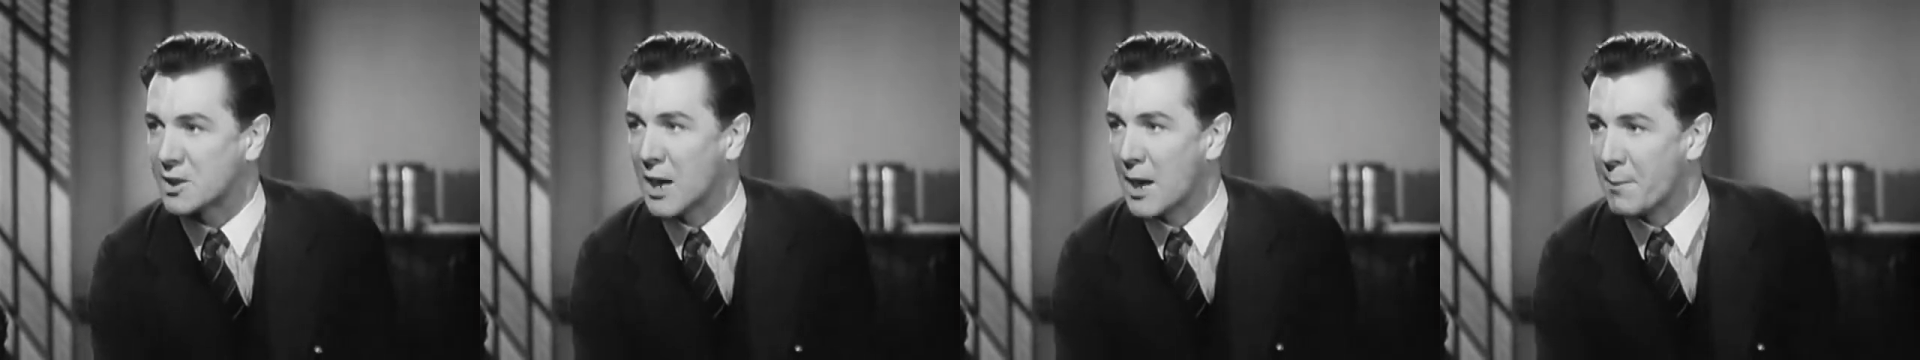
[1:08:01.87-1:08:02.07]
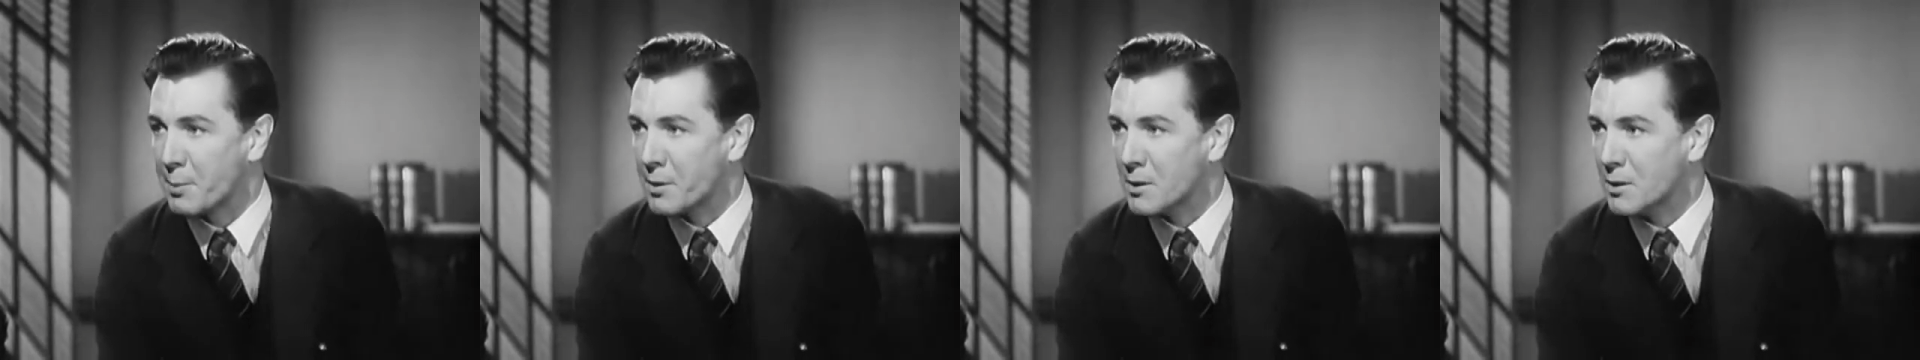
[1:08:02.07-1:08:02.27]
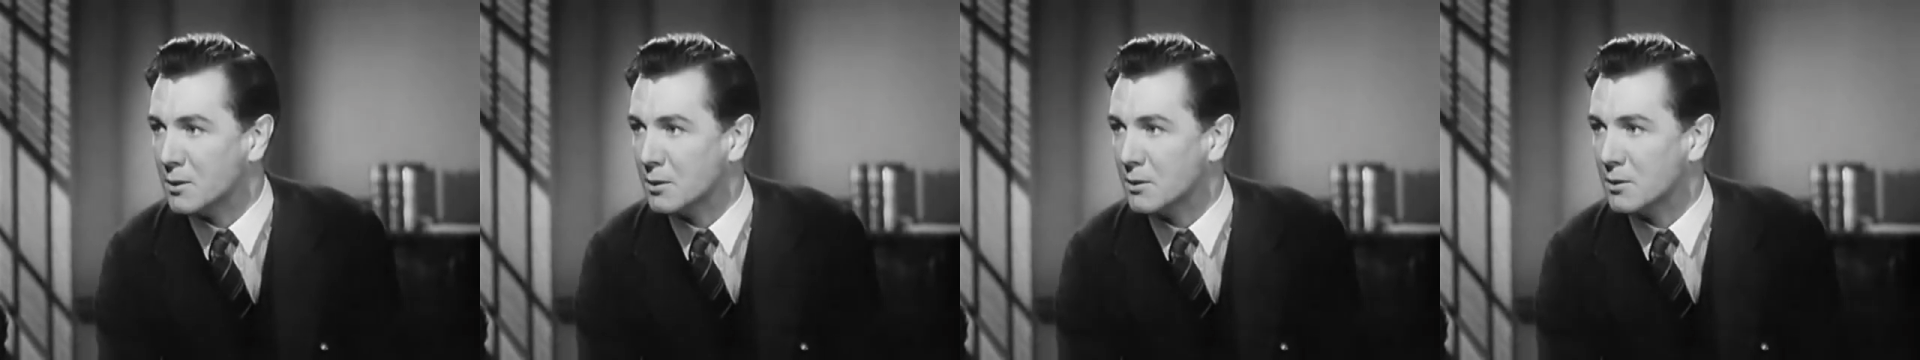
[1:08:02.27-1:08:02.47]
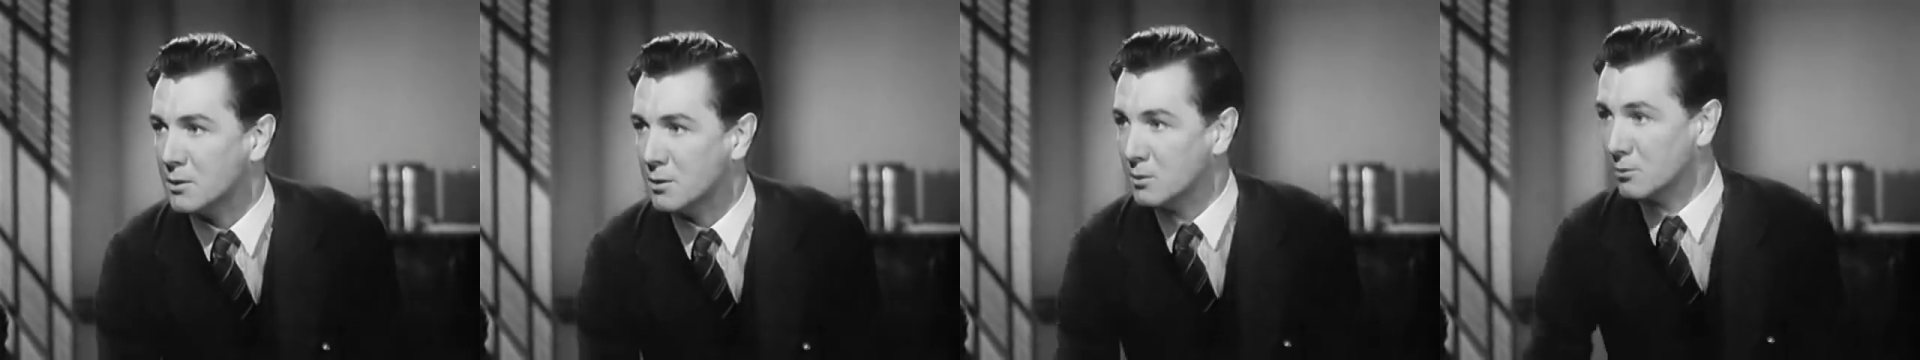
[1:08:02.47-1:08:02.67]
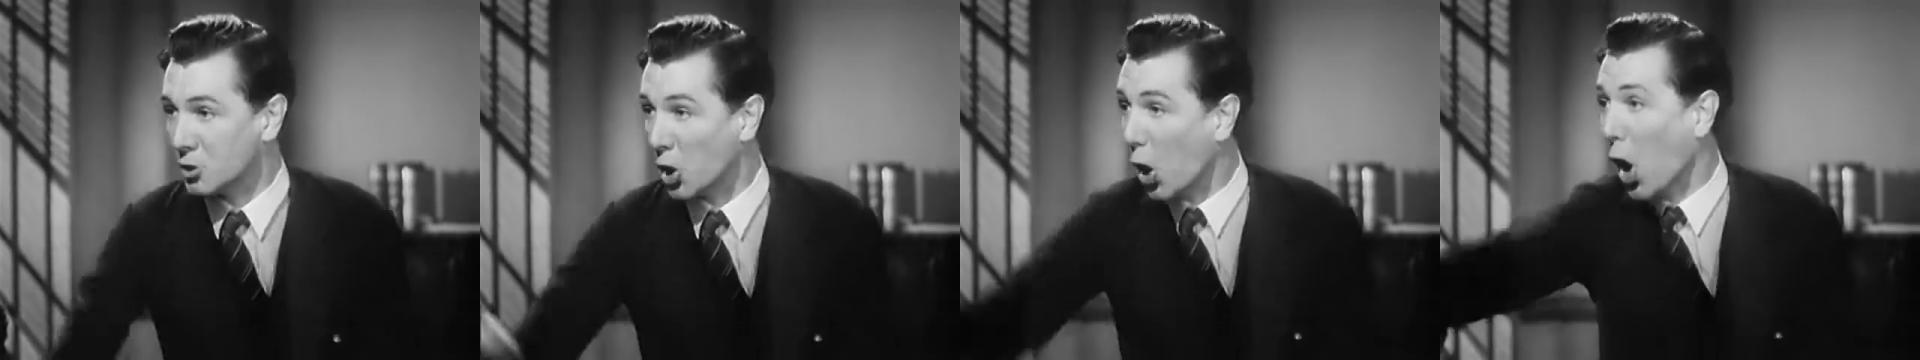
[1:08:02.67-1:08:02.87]
trap.
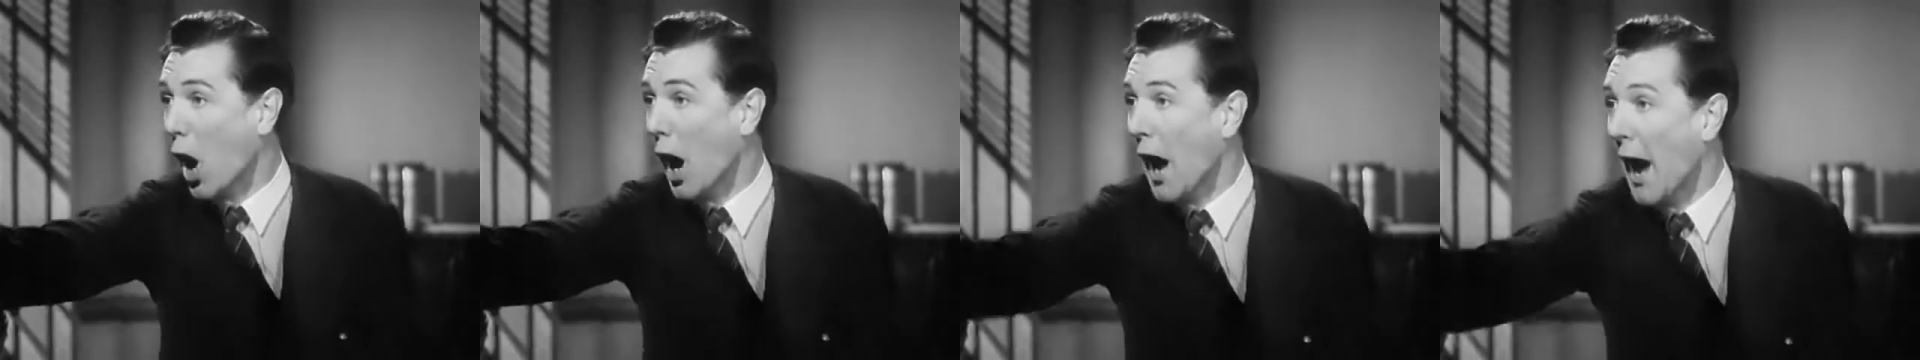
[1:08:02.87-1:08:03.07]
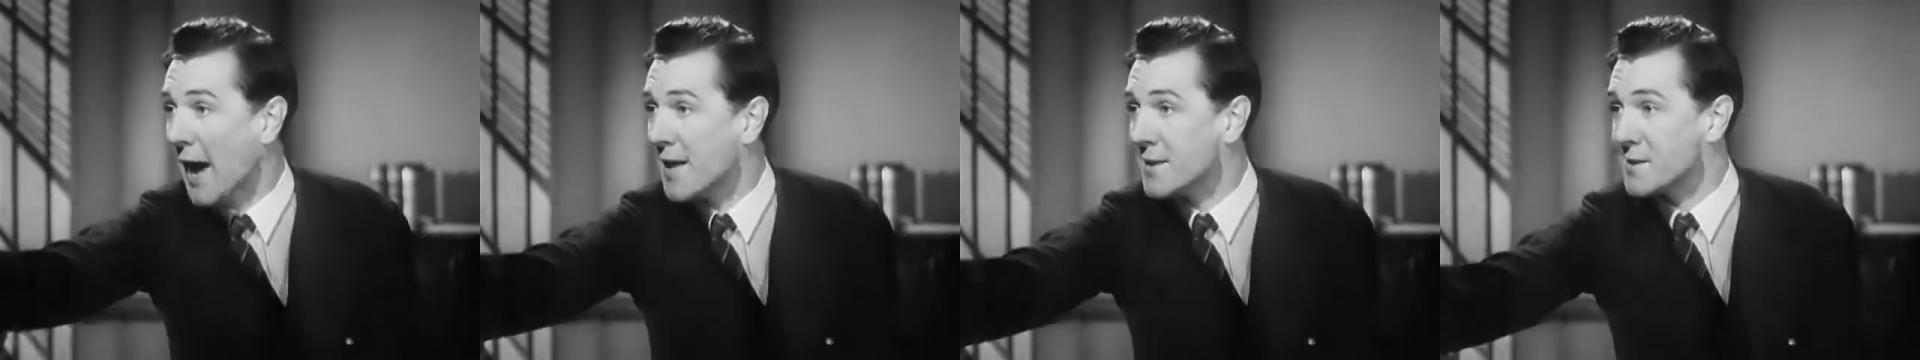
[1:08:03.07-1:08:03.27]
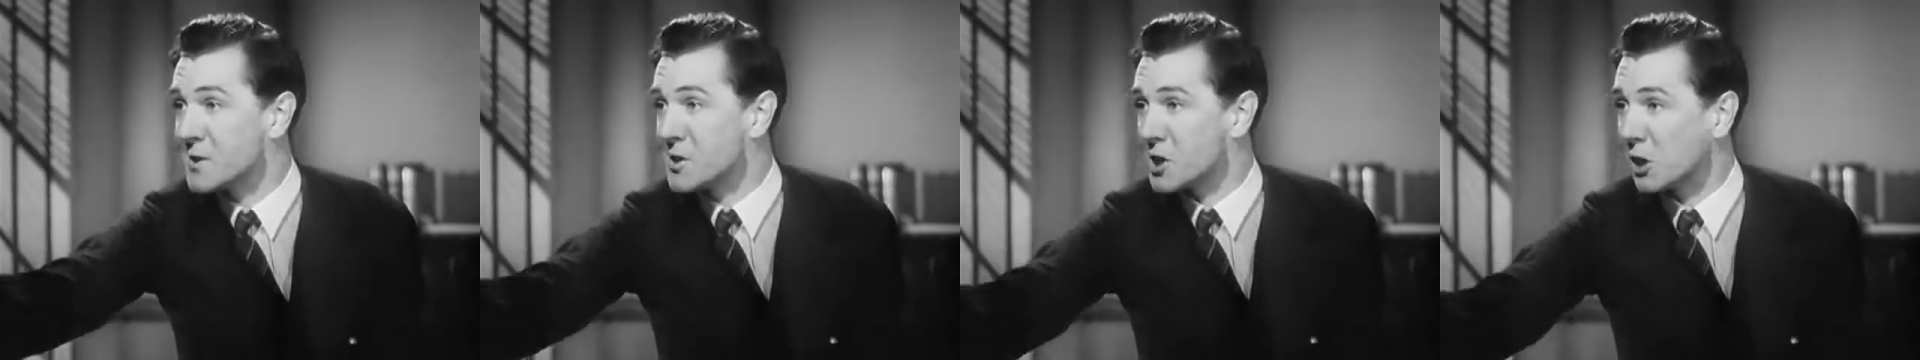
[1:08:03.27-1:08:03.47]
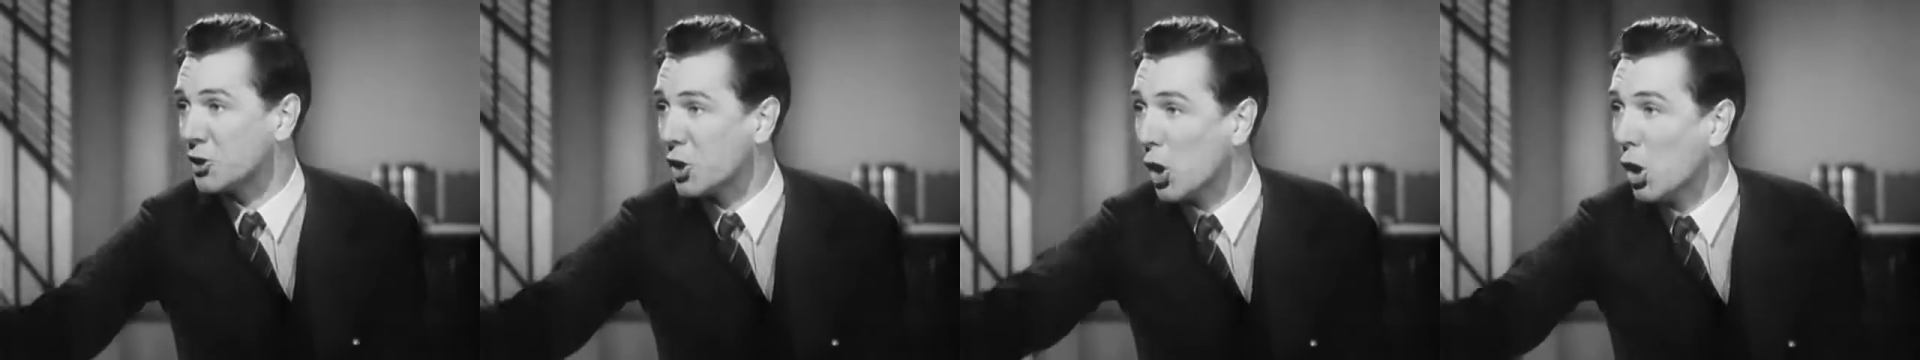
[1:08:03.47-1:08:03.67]
Your hands and